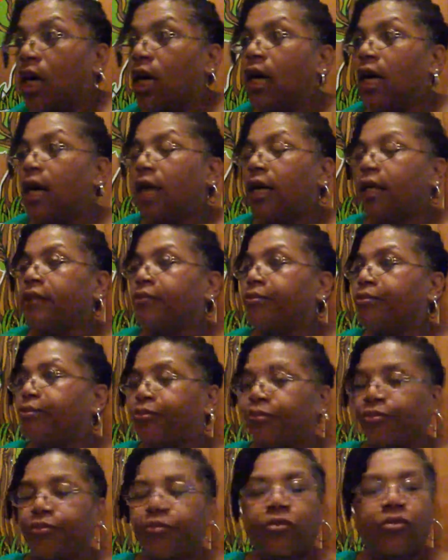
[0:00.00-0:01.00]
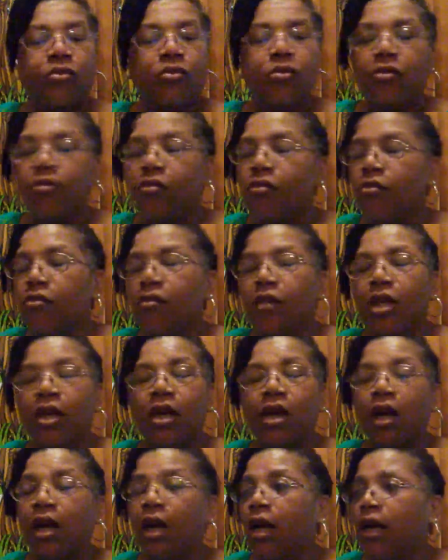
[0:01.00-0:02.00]
uh,
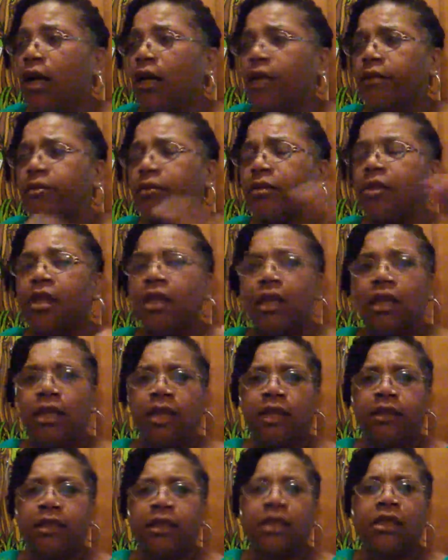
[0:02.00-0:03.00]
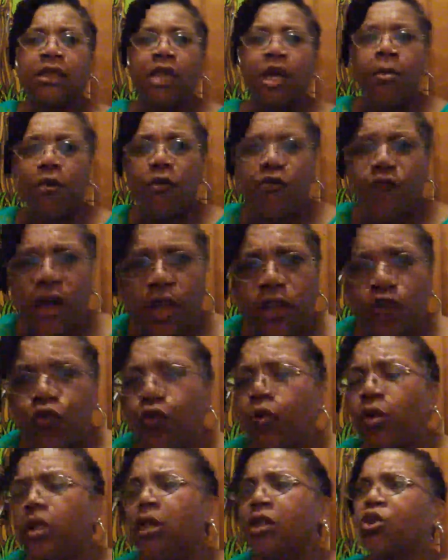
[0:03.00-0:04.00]
uh, the uh, disabled
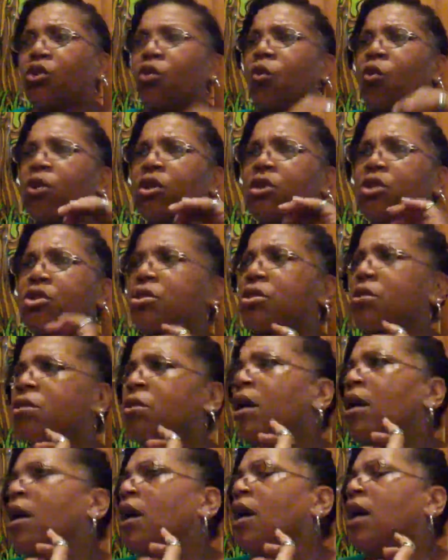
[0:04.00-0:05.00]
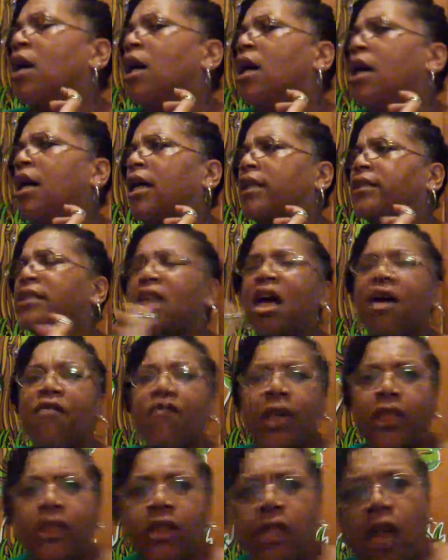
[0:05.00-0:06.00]
veterans or to uh,
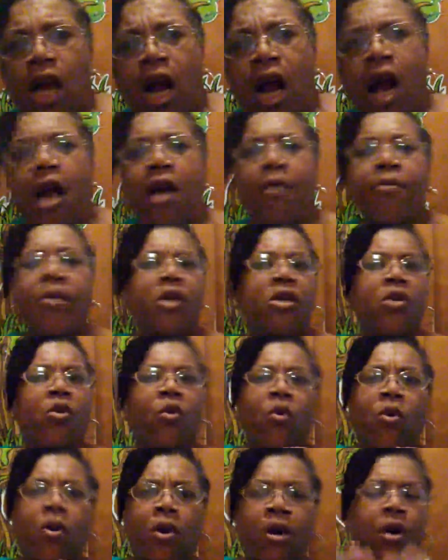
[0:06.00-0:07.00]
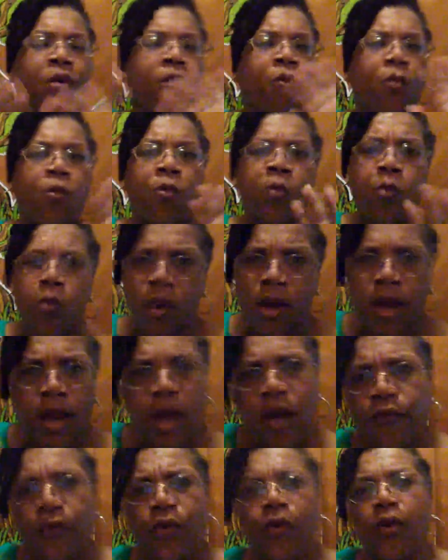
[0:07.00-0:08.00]
Salvation Army or
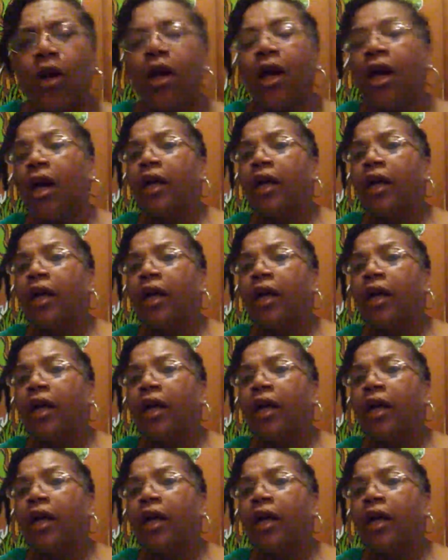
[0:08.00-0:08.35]
whatever.